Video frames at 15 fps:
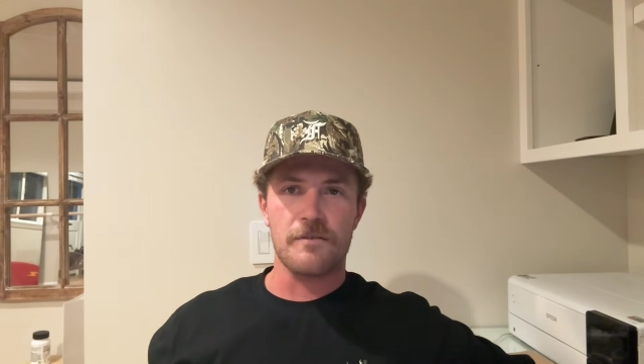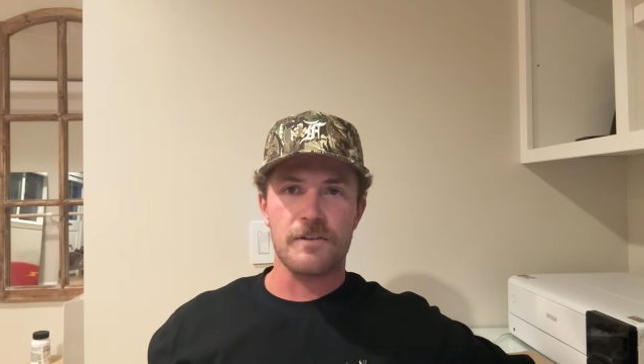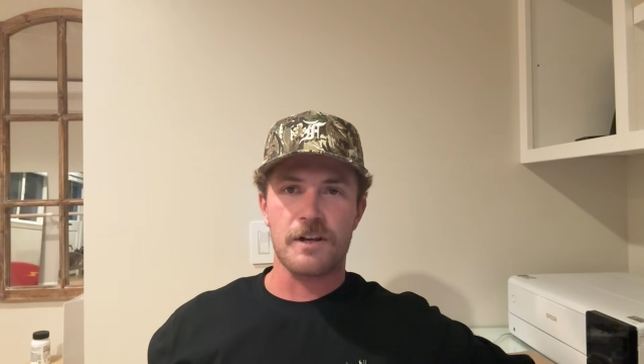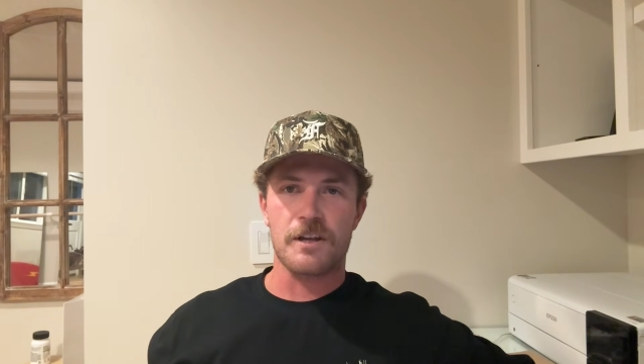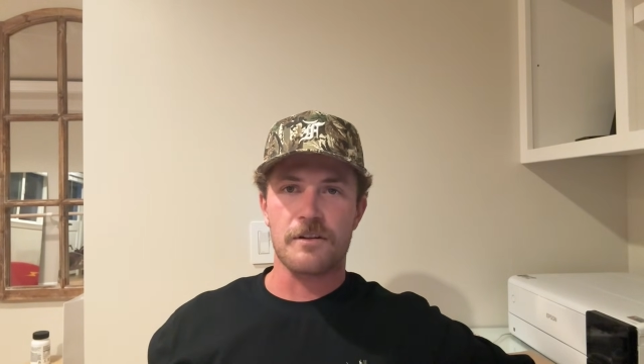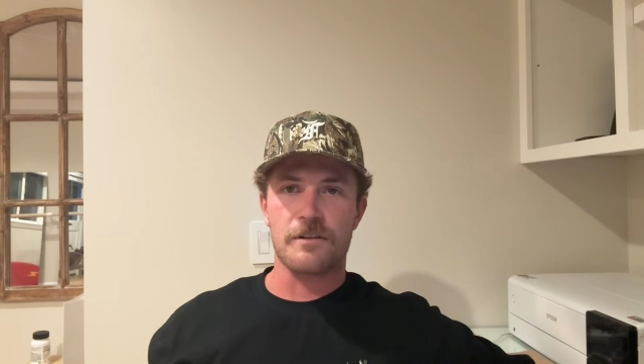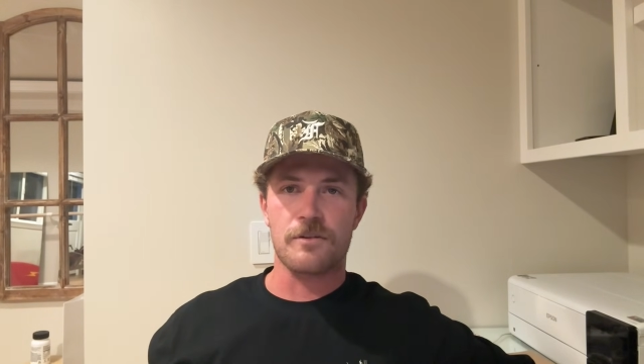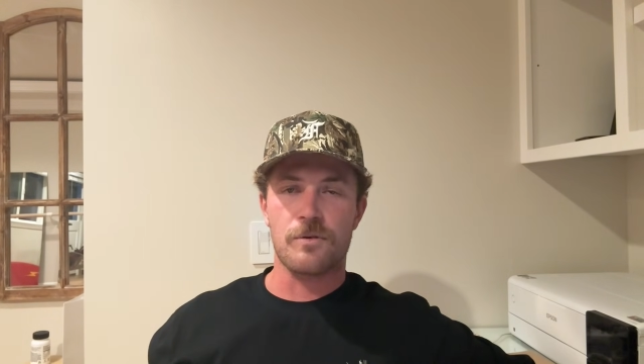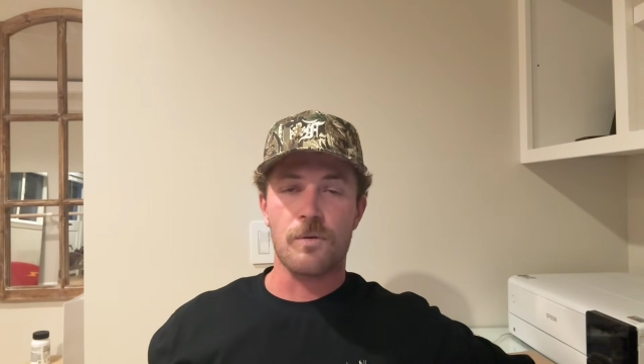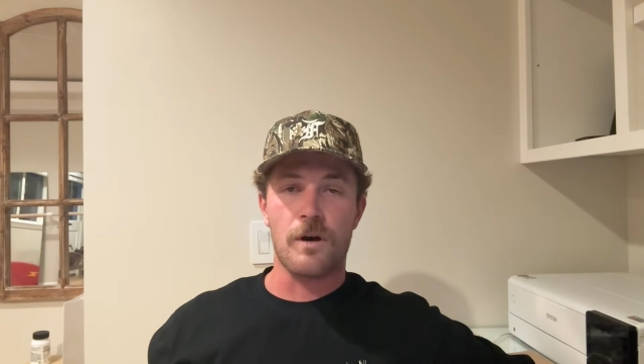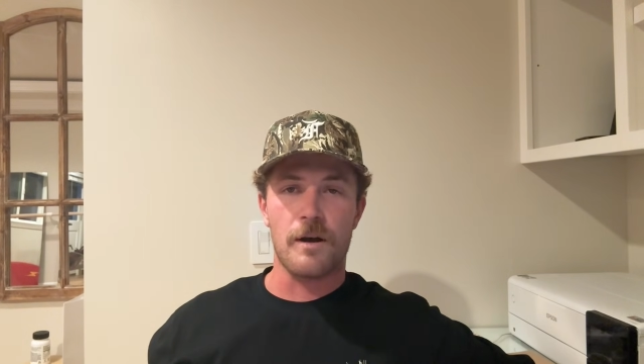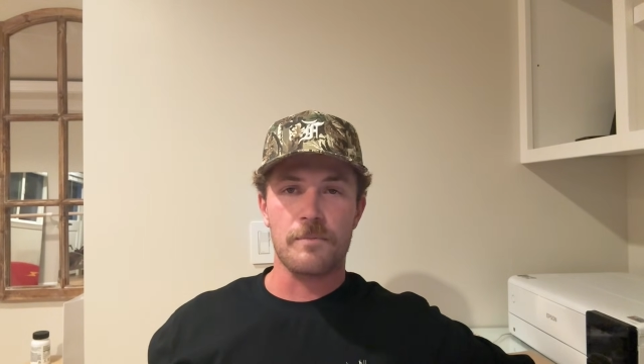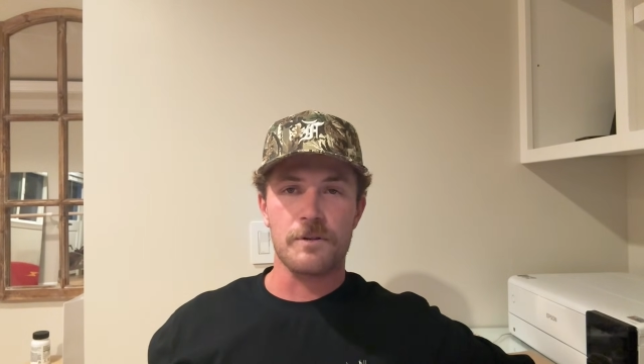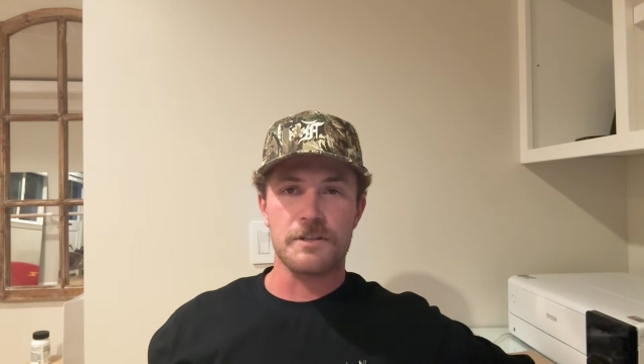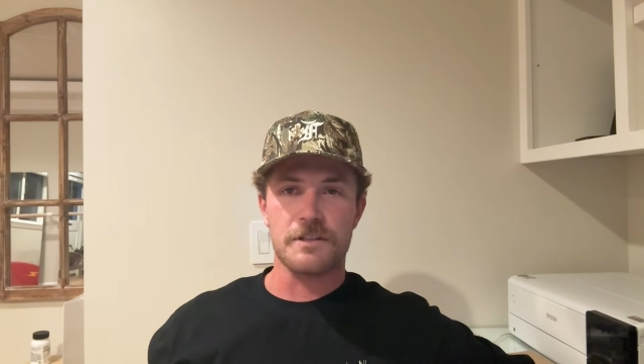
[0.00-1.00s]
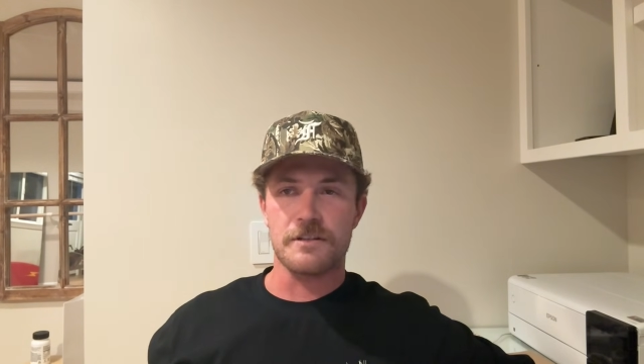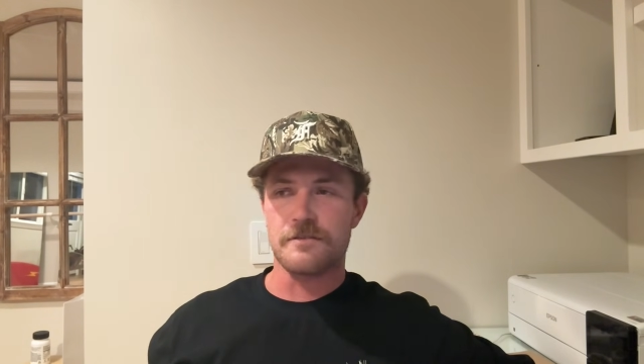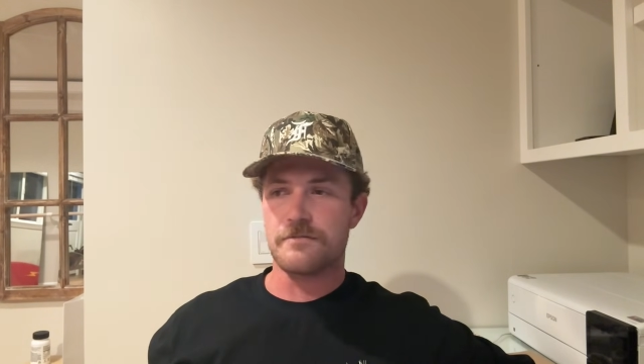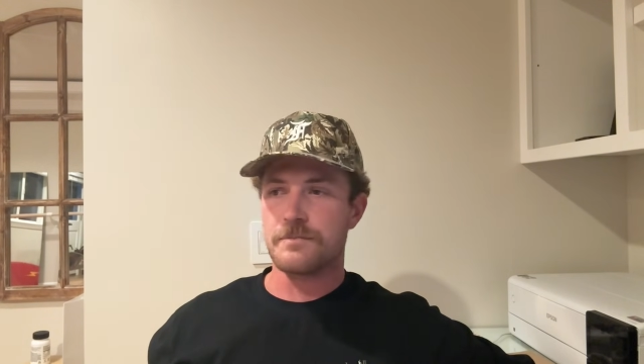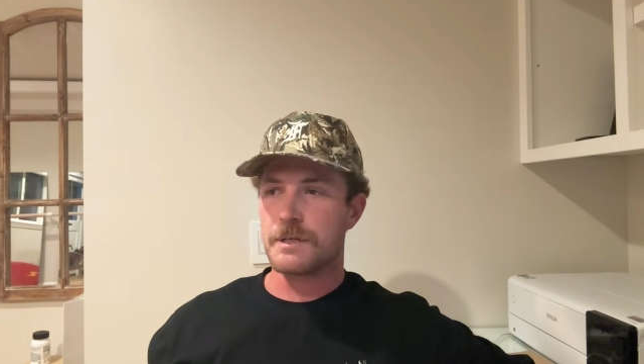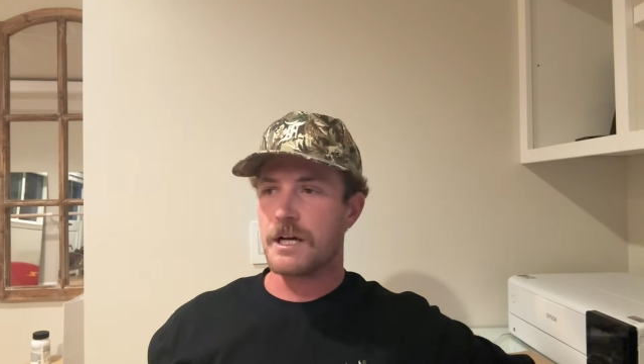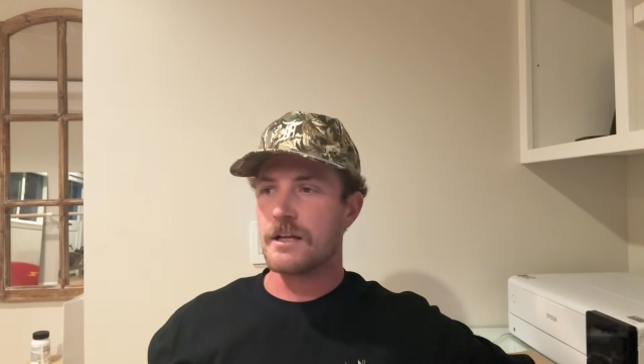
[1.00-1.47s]
very
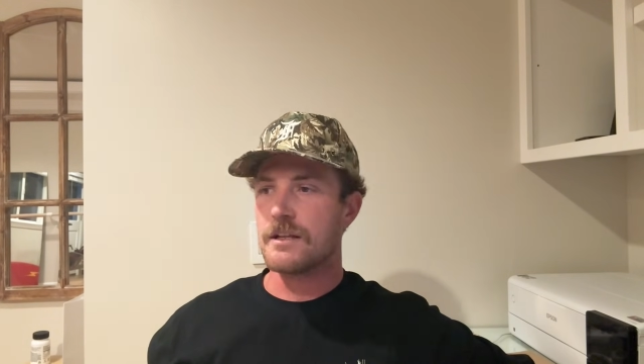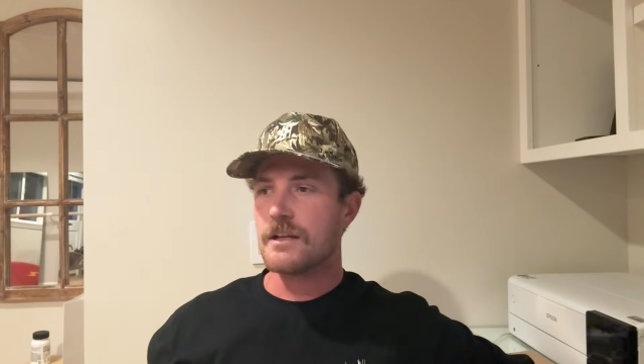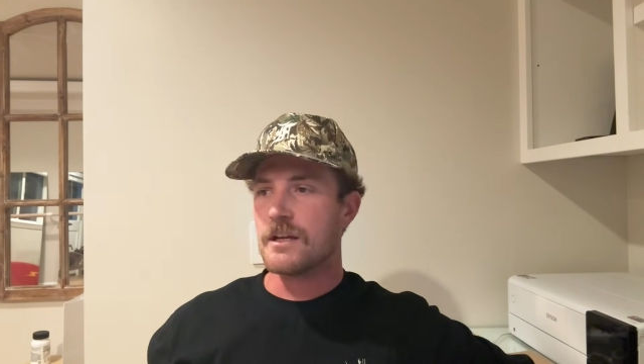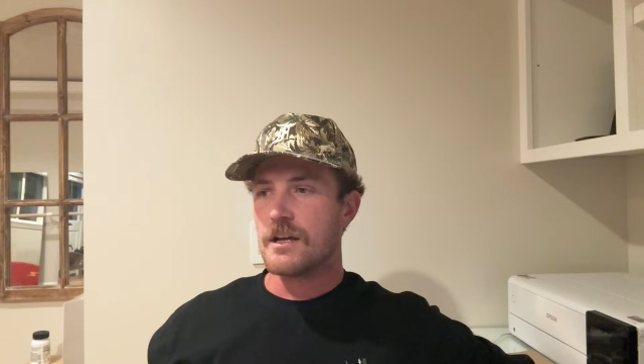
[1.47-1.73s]
cooperative, but